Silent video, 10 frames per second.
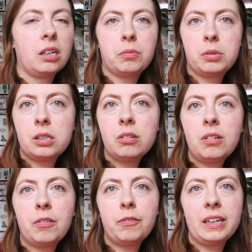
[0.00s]
I've still
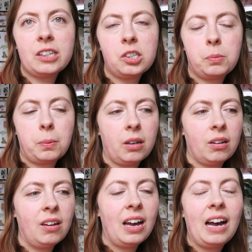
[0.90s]
not finished,
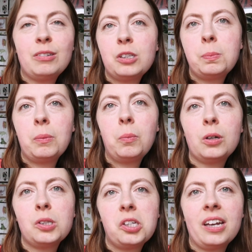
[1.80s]
but I've just been
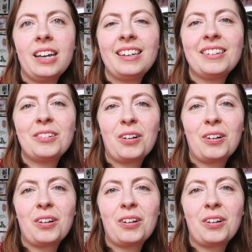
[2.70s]
watching